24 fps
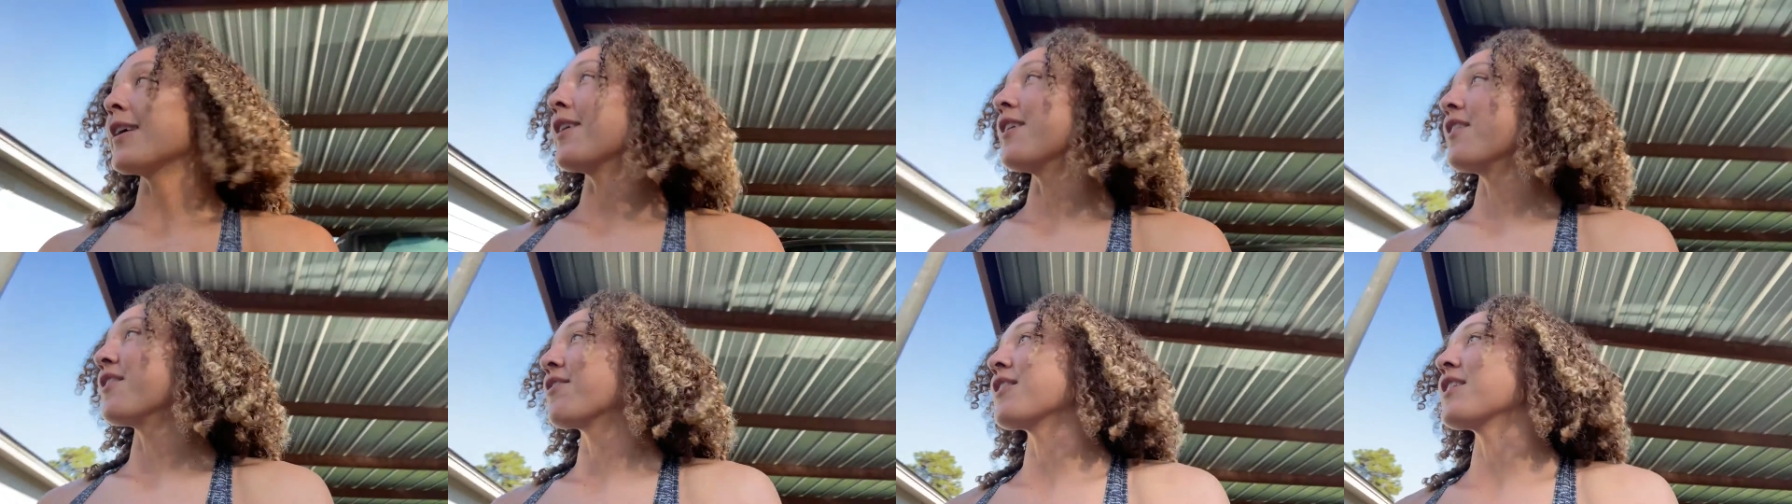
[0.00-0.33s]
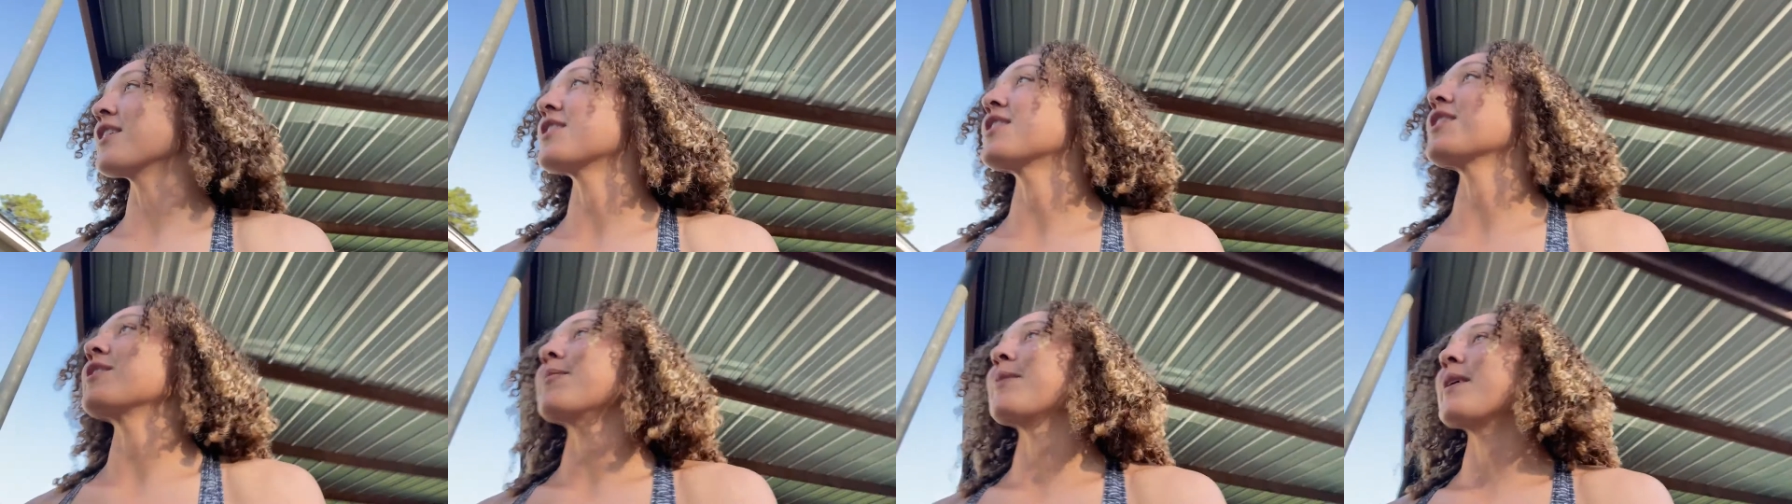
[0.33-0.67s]
y'all,
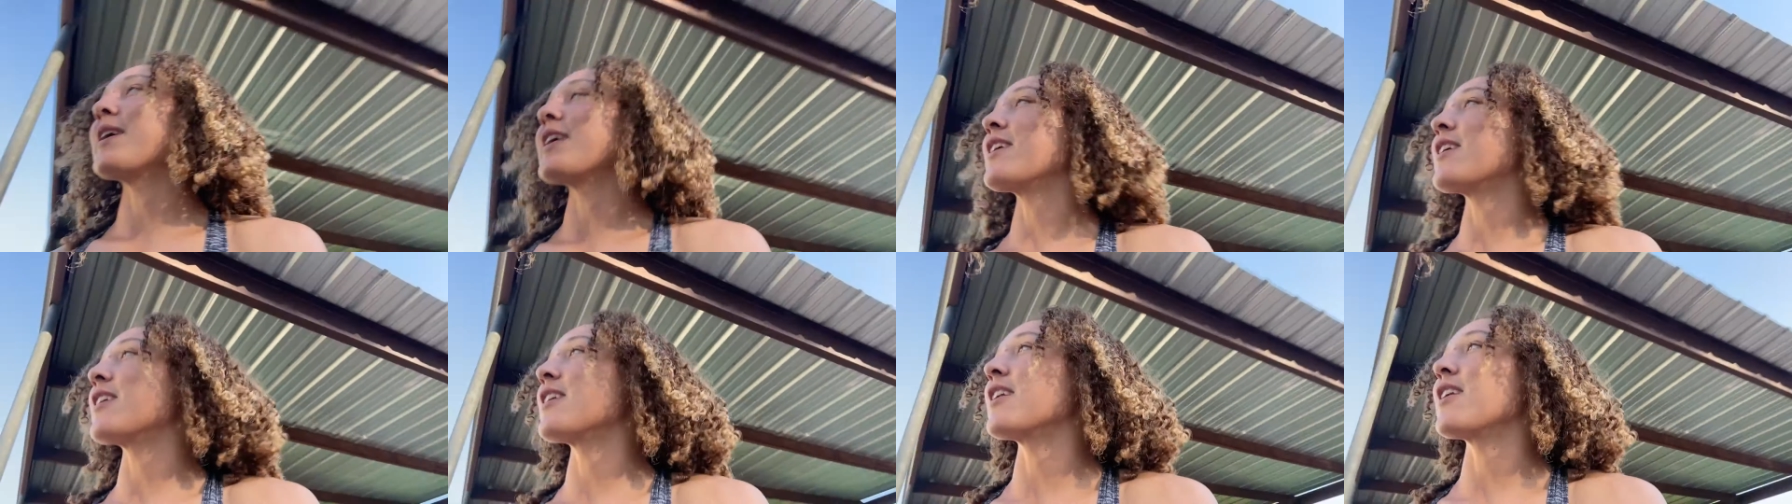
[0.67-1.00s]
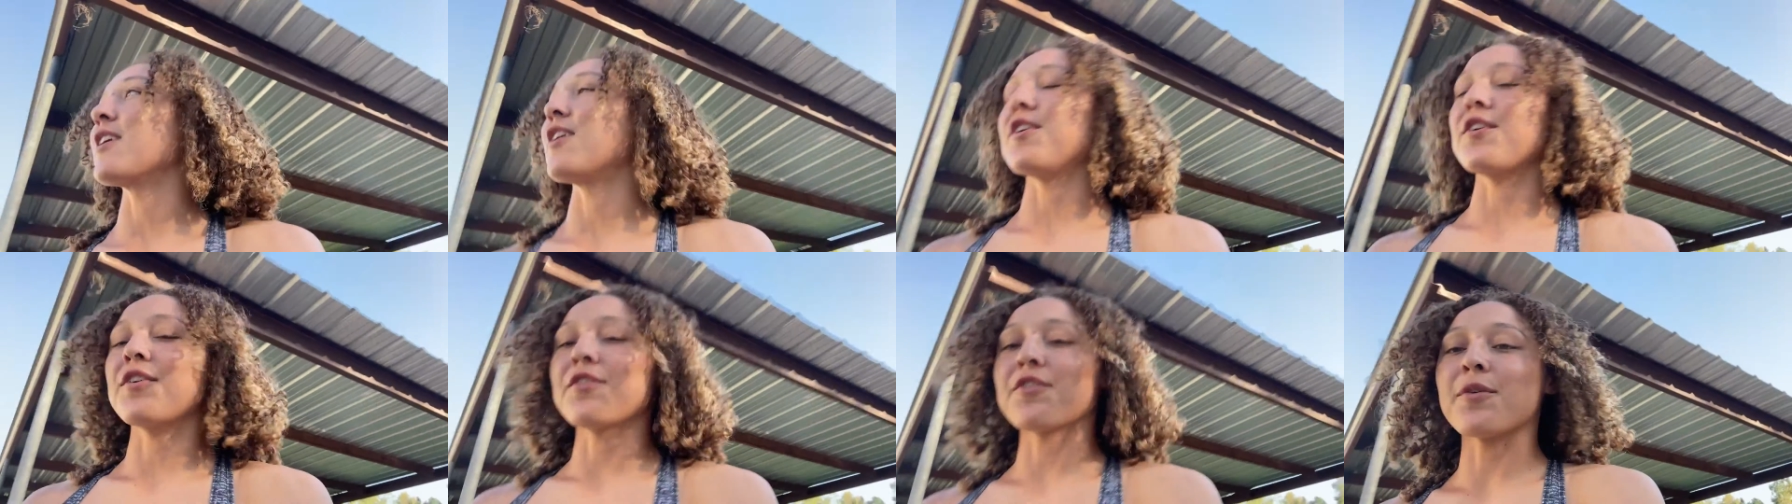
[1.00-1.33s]
finish up
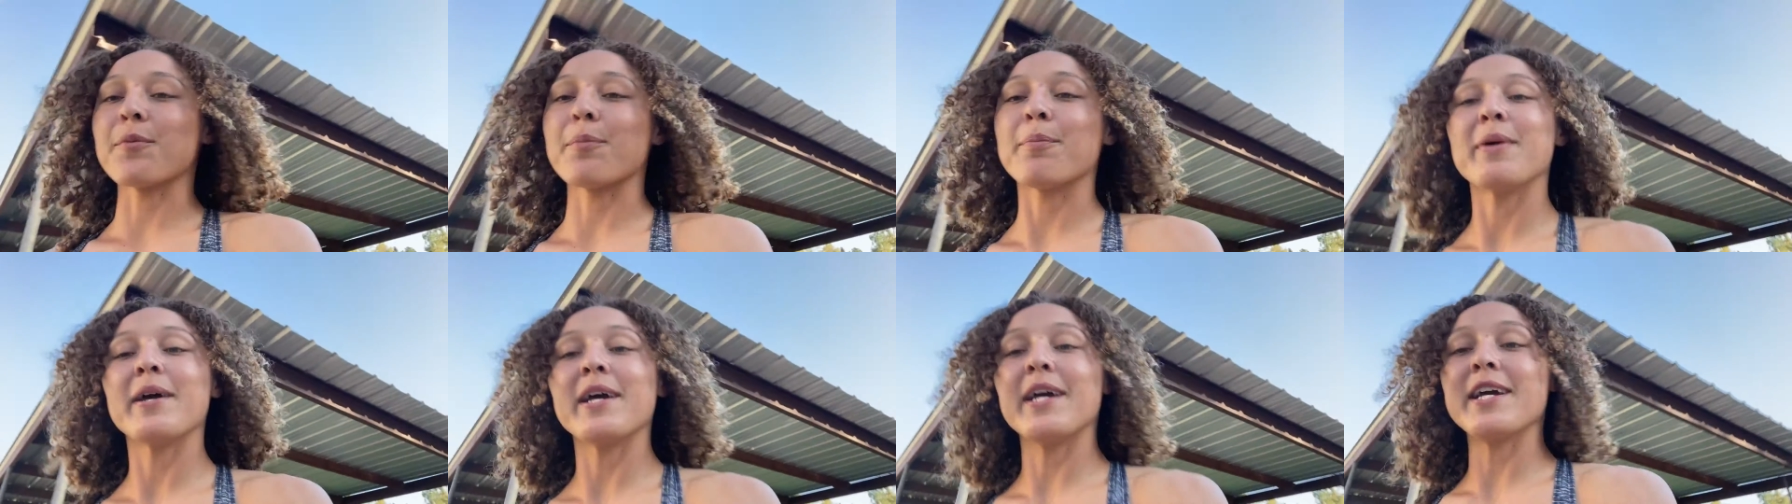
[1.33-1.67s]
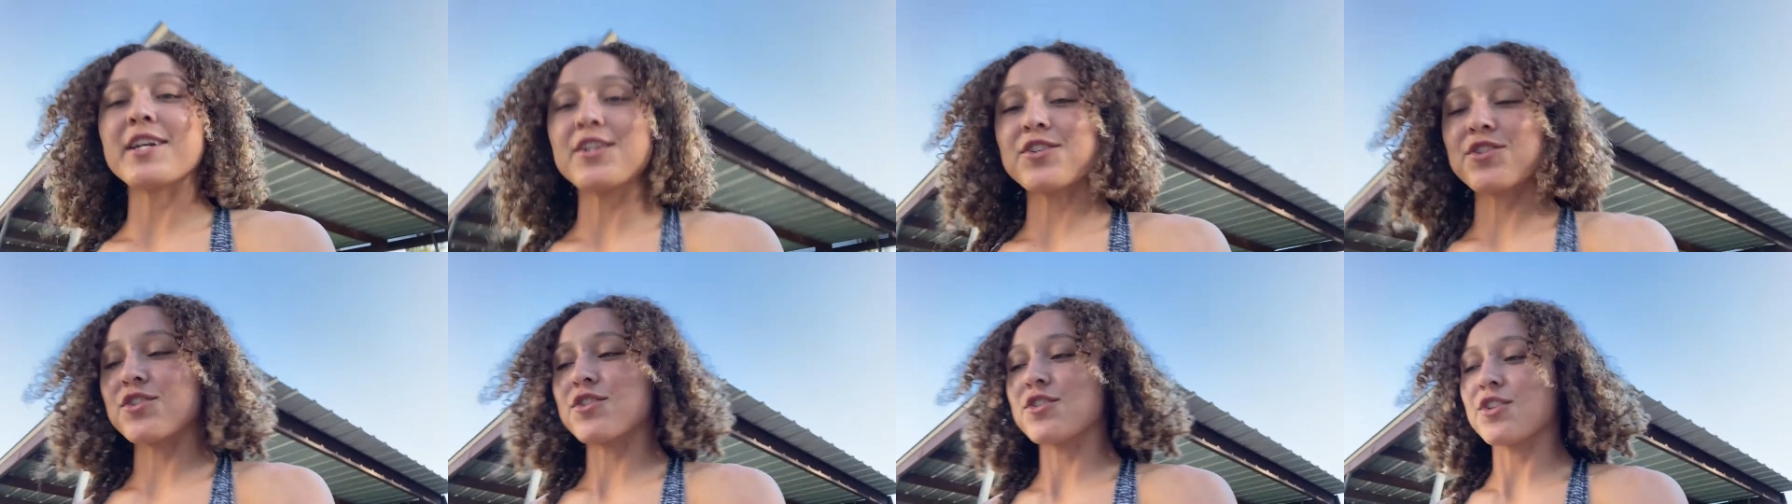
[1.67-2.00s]
editing all the
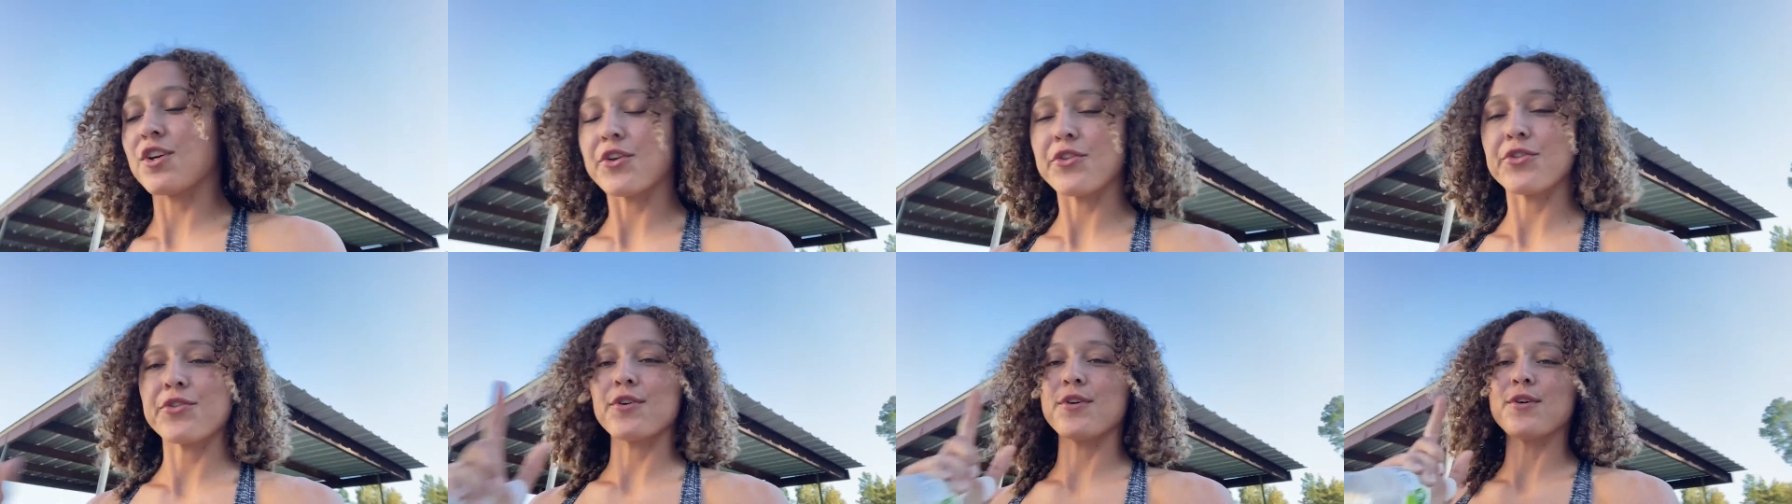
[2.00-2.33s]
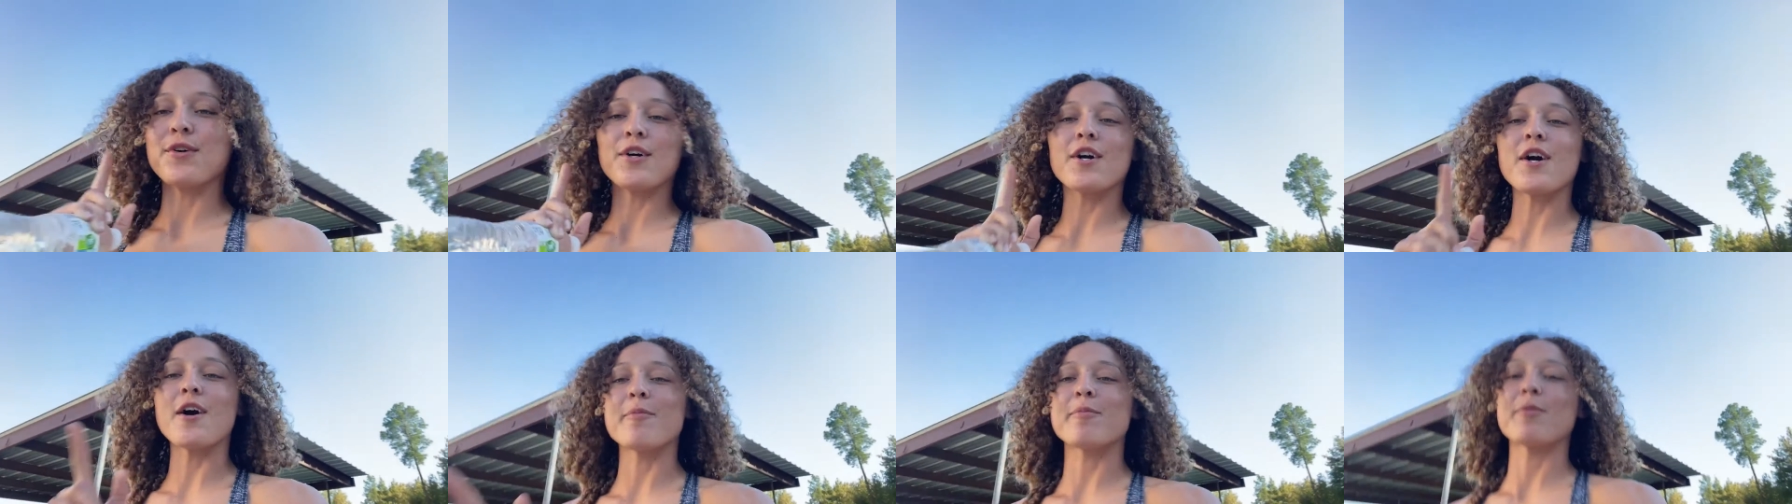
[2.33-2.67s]
pictures. I'll
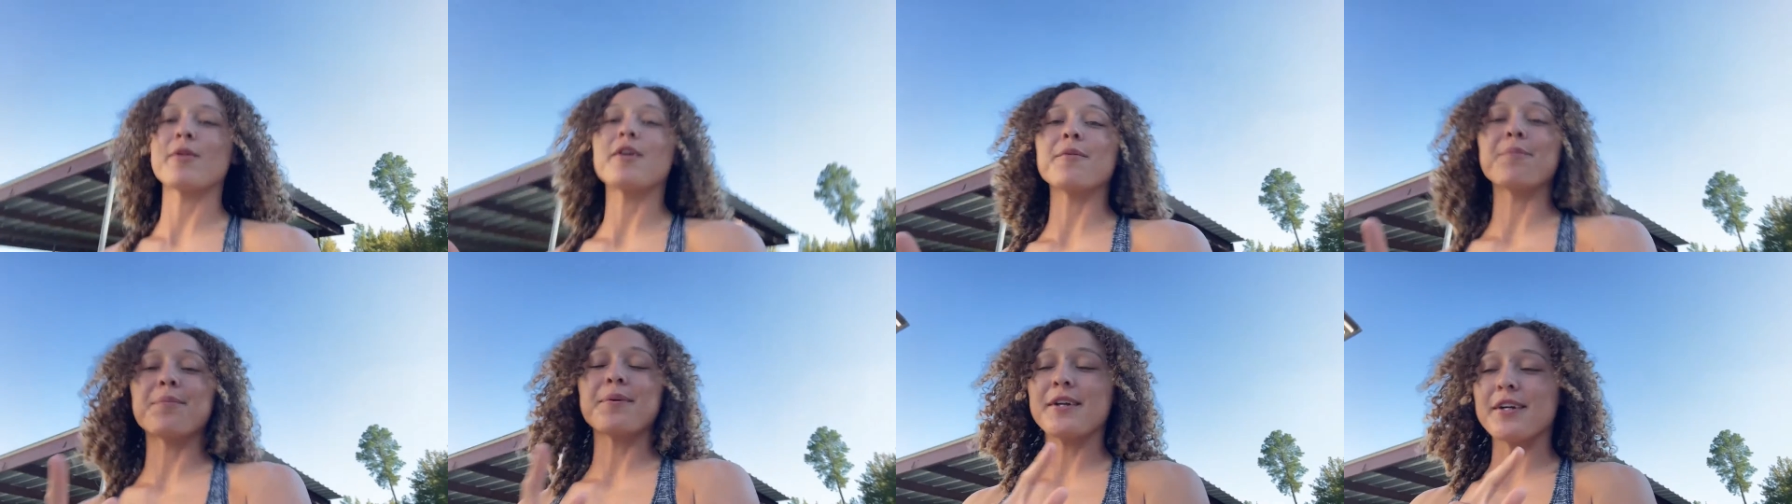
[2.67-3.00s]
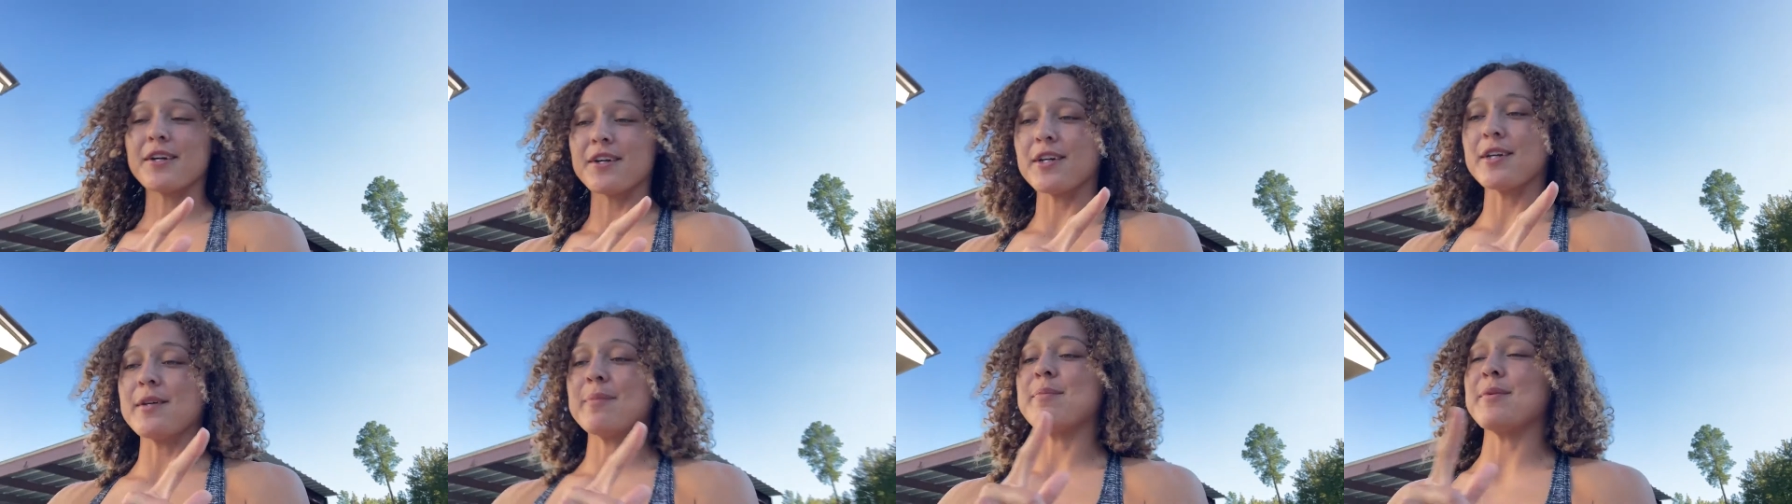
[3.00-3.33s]
throw a couple up
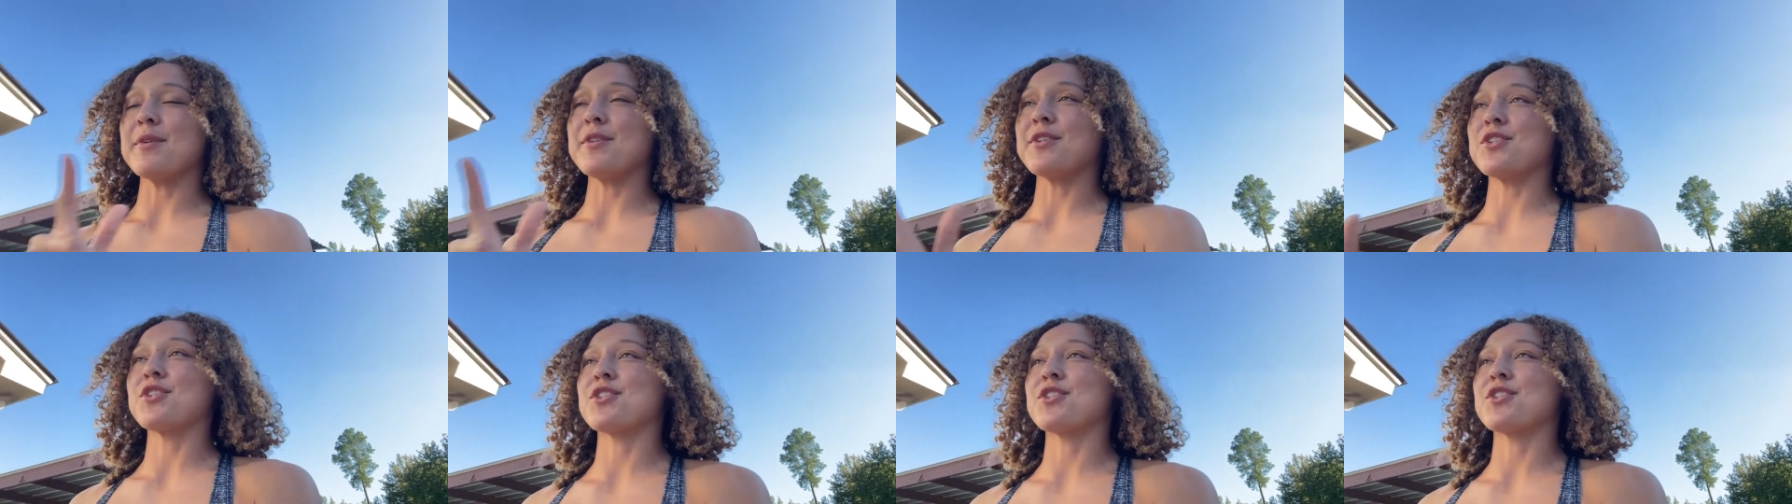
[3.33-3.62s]
here up on the